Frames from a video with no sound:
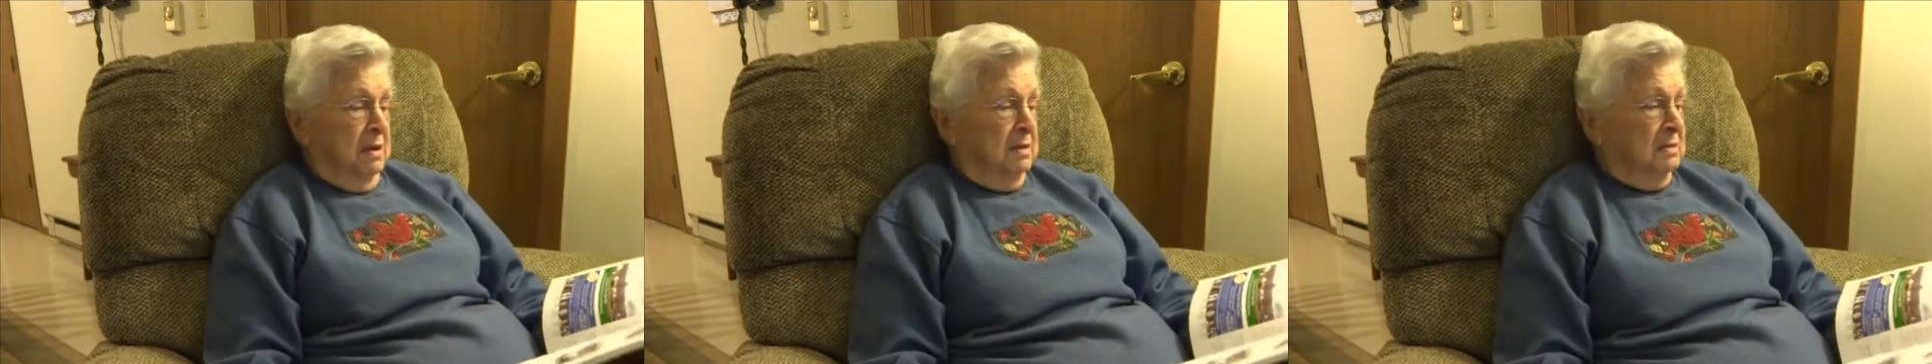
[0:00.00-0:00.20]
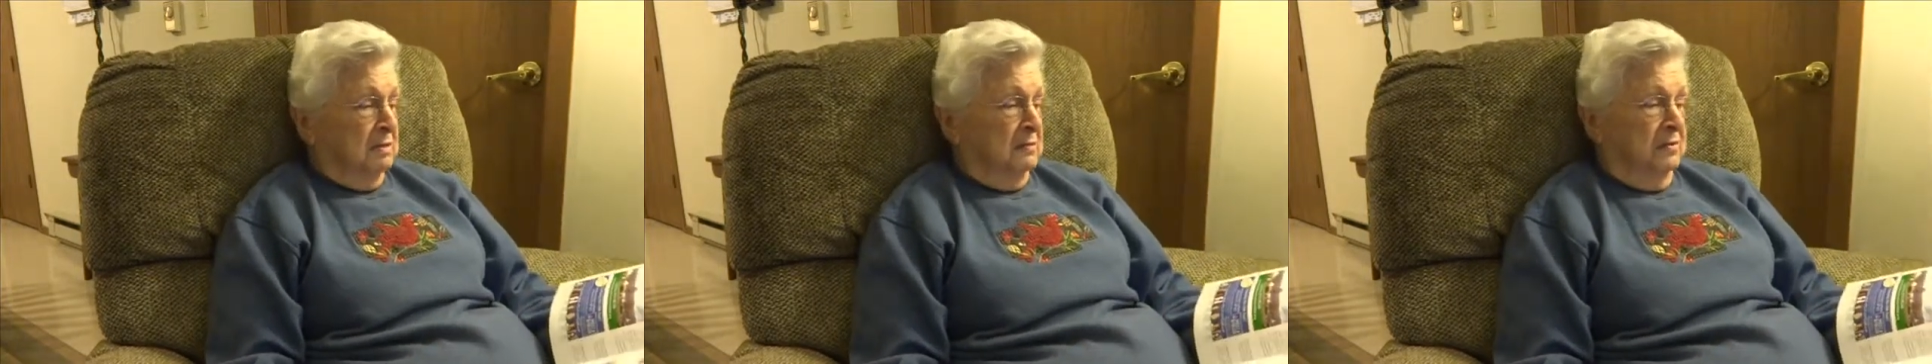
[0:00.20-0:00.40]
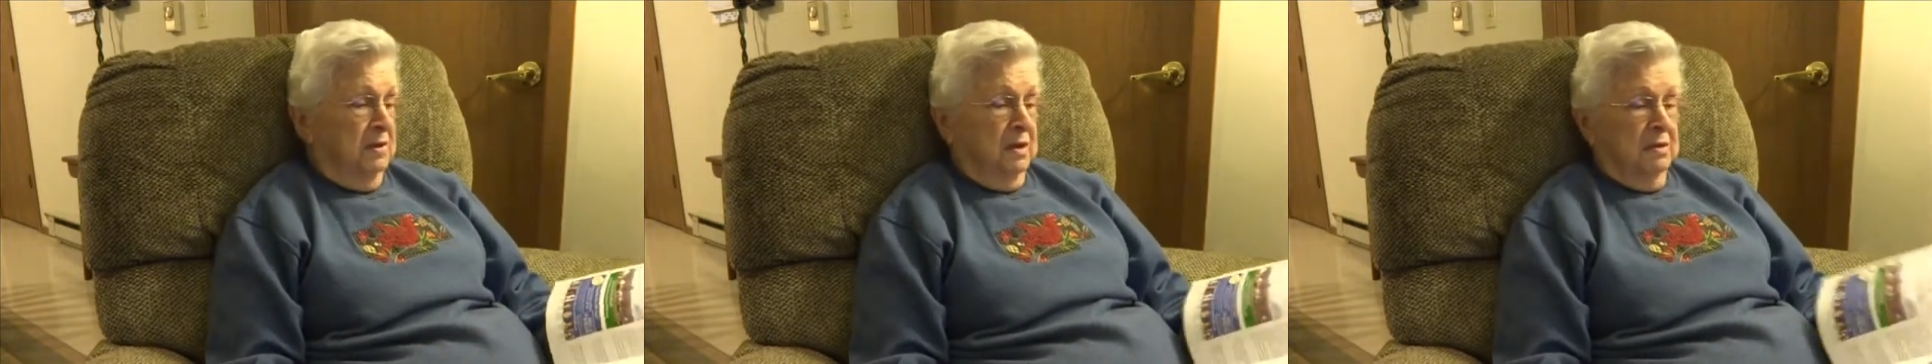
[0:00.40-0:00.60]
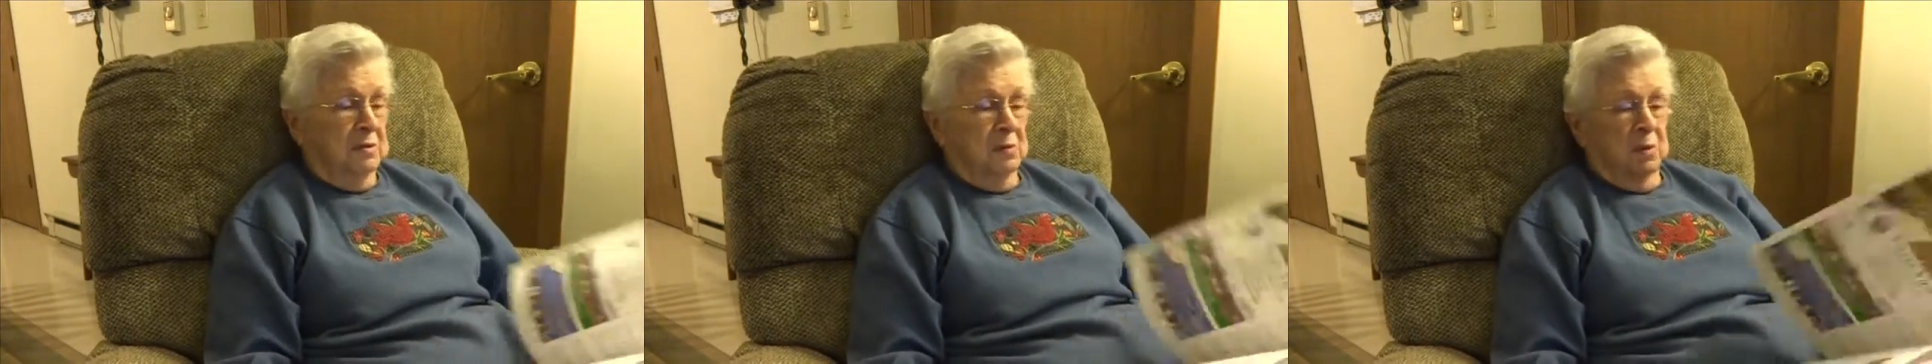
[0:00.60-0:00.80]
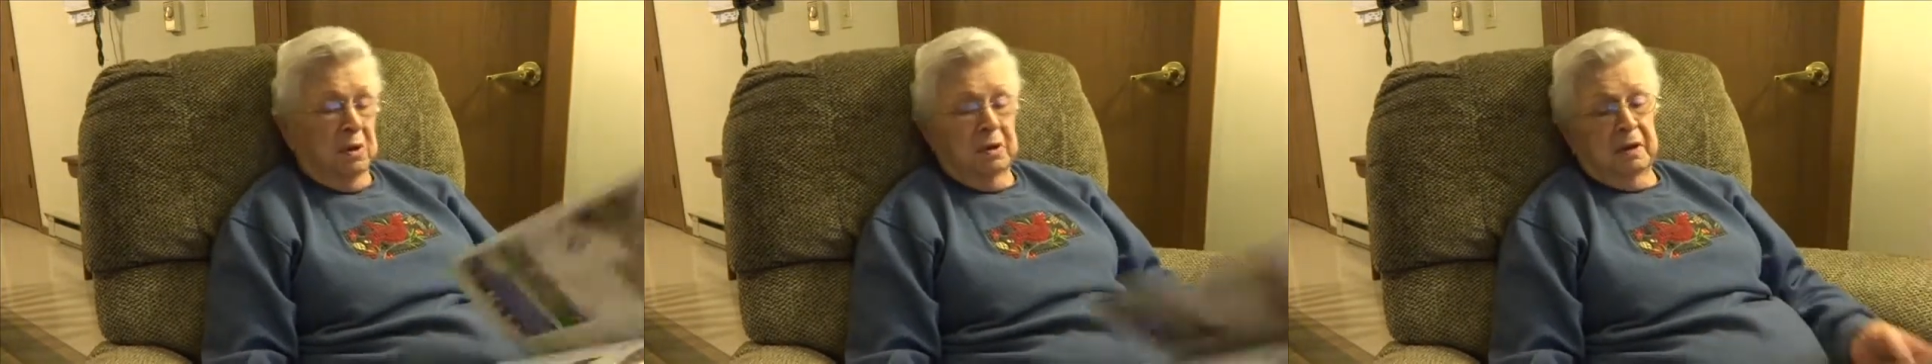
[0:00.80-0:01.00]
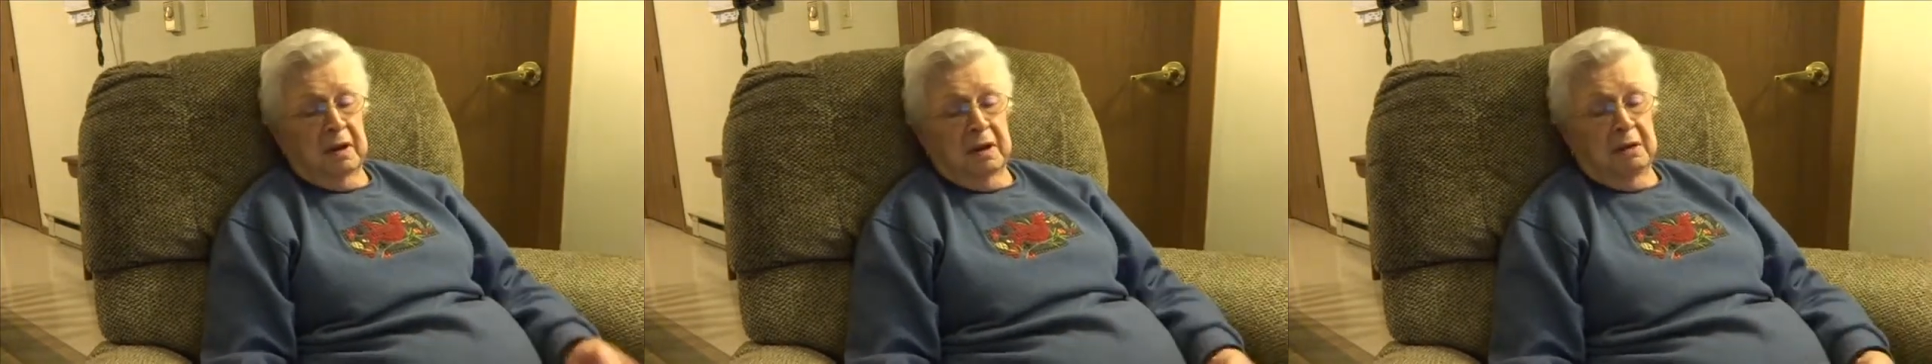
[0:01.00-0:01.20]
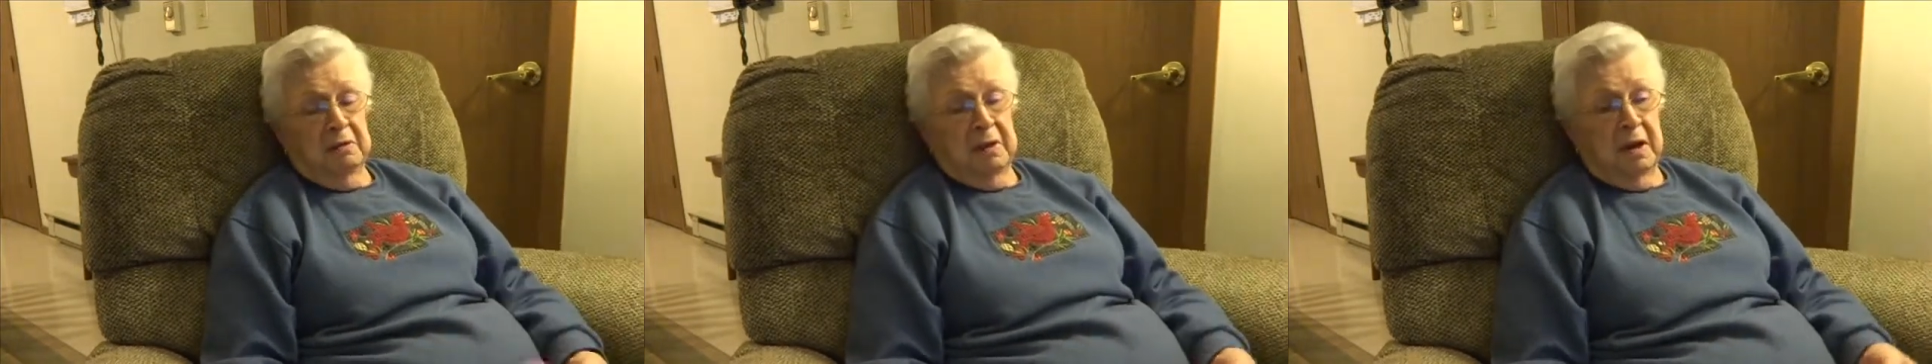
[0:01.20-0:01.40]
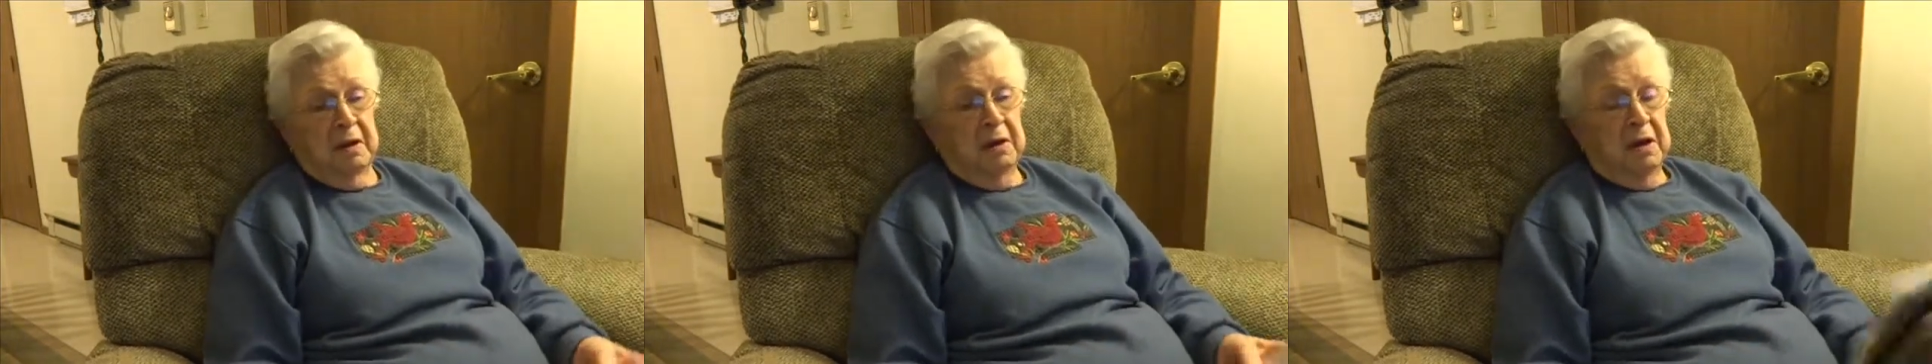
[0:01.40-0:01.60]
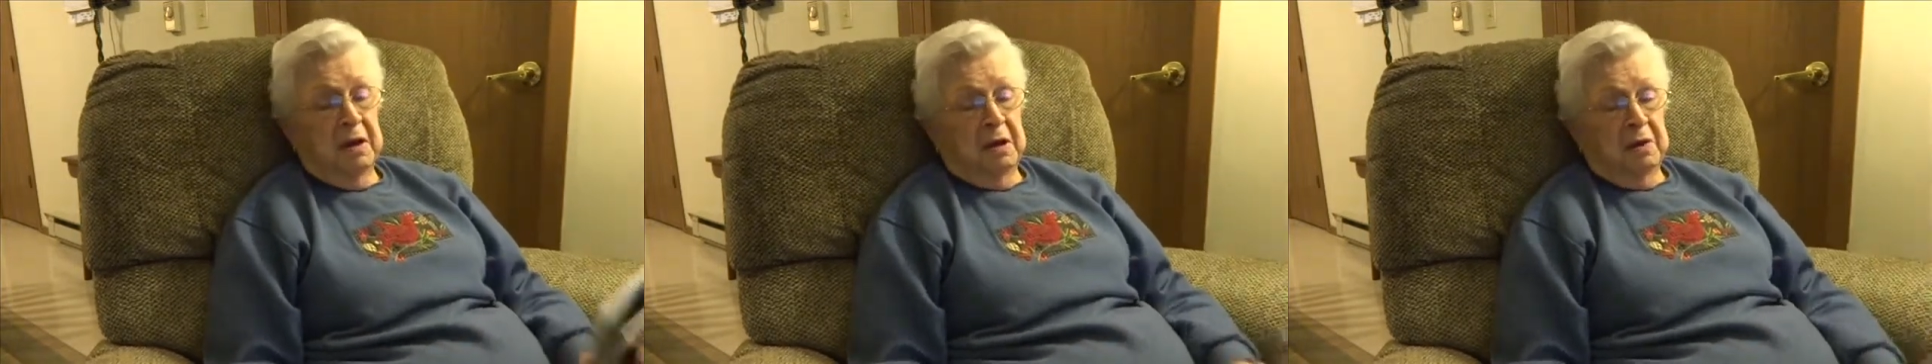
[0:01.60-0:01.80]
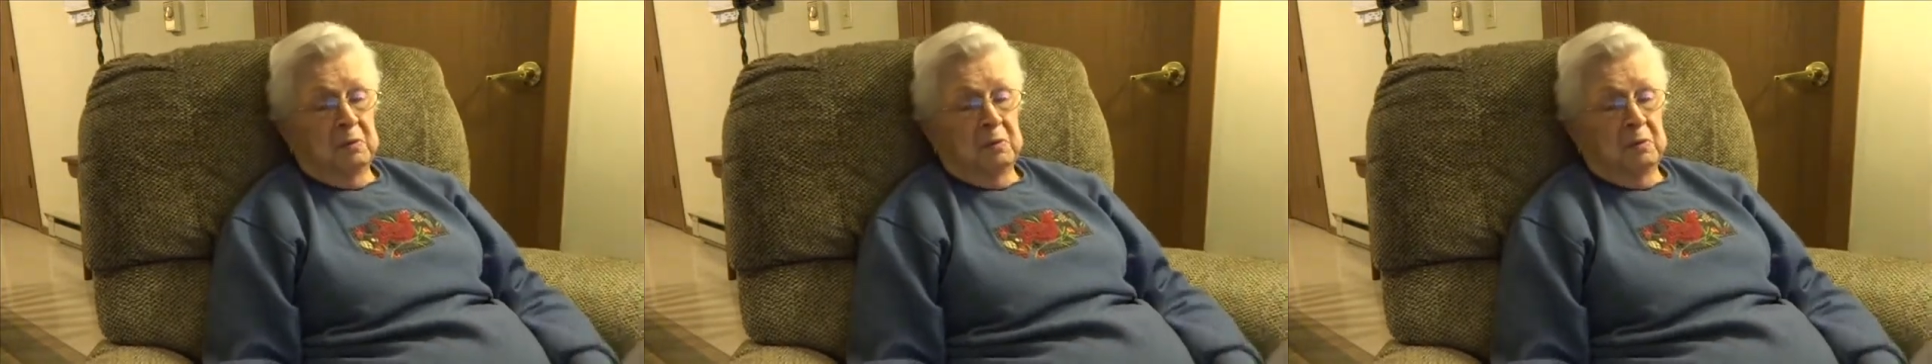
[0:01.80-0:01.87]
us if things work out like